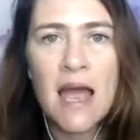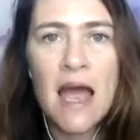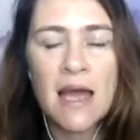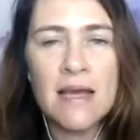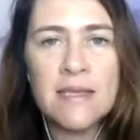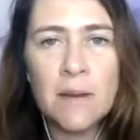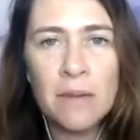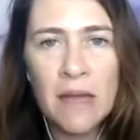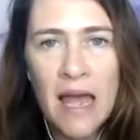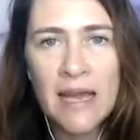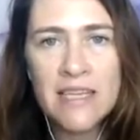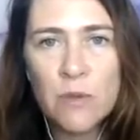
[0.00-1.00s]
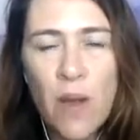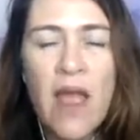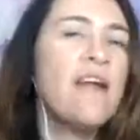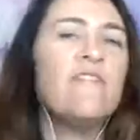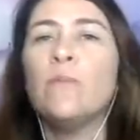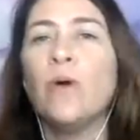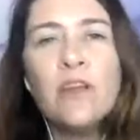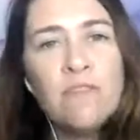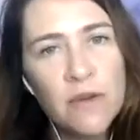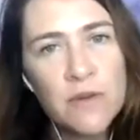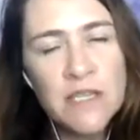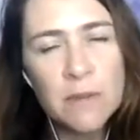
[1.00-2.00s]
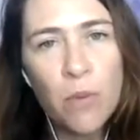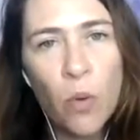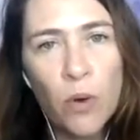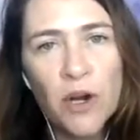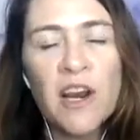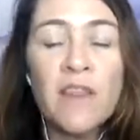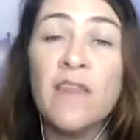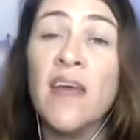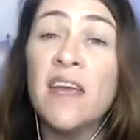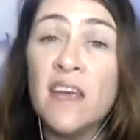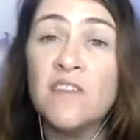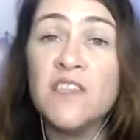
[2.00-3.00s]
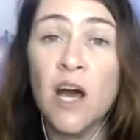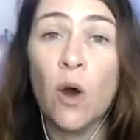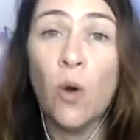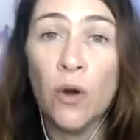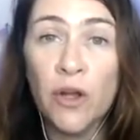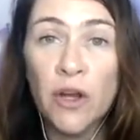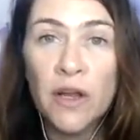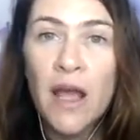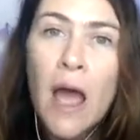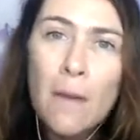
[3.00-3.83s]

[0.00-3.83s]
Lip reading: as a place where everybody feels supported and that their gifts are honoured.